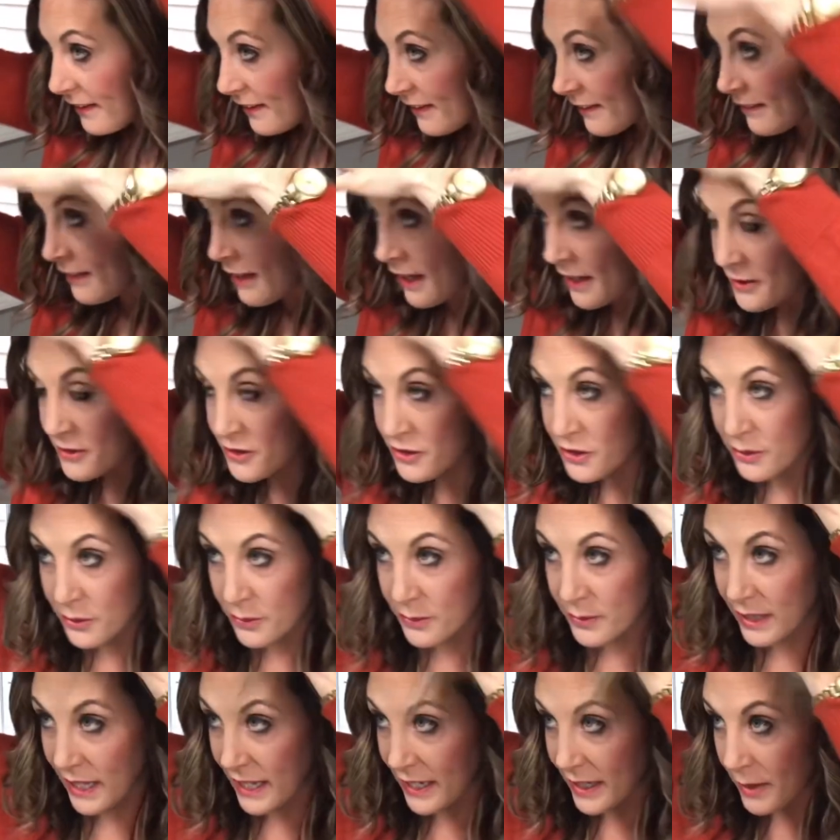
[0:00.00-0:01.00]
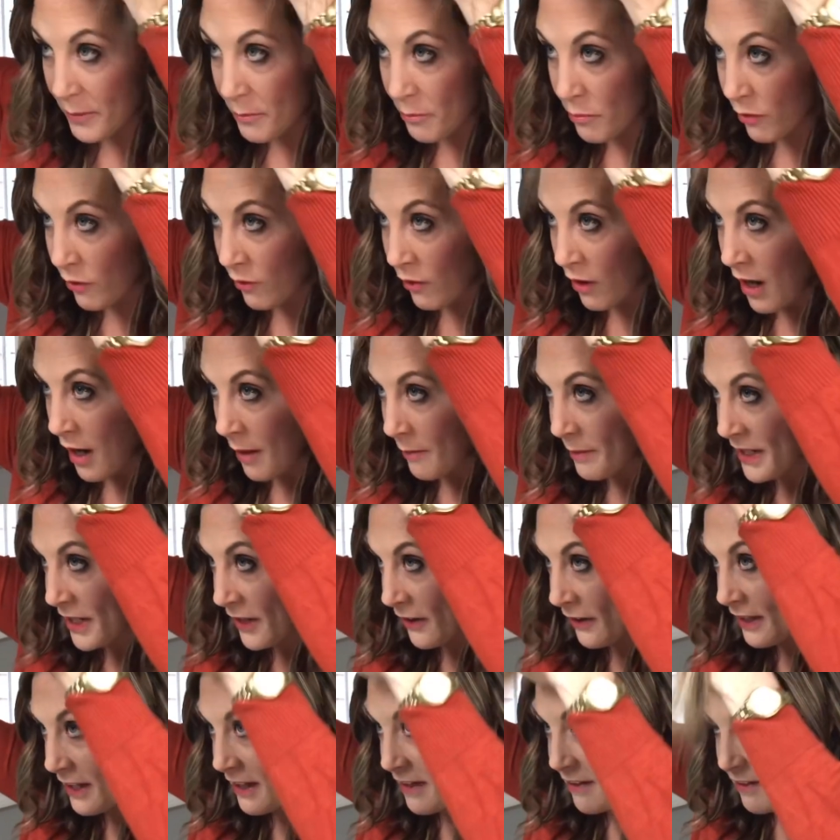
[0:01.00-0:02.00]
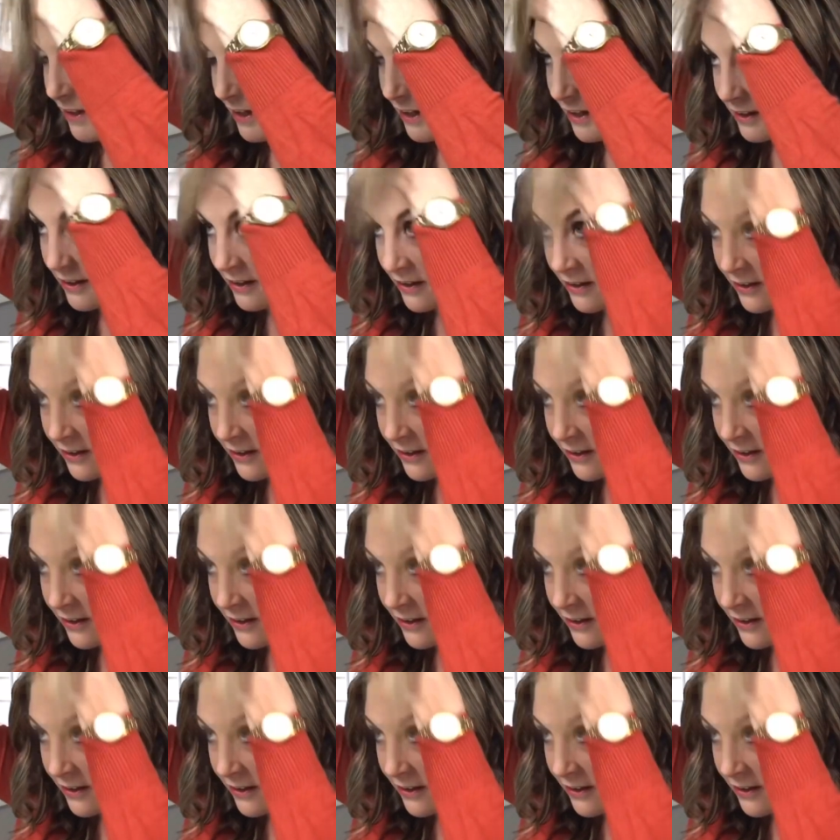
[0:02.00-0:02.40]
Not too like prongy or anything.